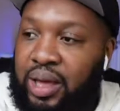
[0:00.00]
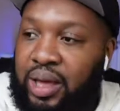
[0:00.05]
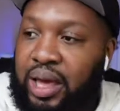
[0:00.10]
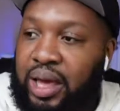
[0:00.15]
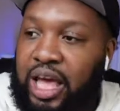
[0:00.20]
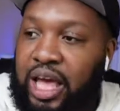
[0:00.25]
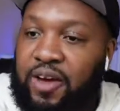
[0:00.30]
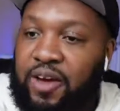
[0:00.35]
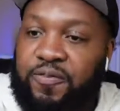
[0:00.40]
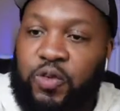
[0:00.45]

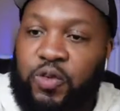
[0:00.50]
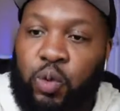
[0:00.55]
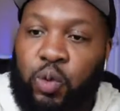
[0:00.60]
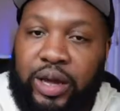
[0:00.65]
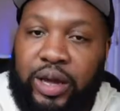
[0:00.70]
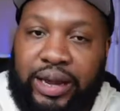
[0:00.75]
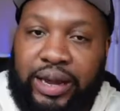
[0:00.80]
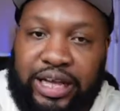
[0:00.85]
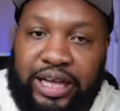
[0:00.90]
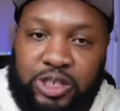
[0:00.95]
If you
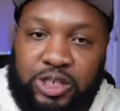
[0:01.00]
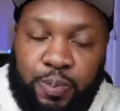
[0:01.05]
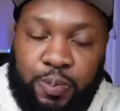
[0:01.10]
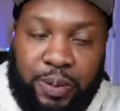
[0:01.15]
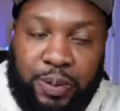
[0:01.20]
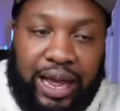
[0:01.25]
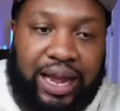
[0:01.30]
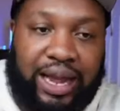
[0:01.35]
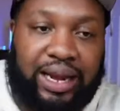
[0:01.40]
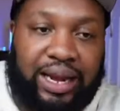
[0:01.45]
can
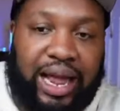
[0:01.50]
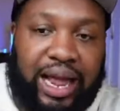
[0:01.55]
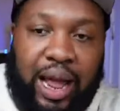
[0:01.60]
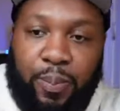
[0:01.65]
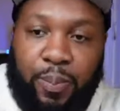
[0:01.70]
explain that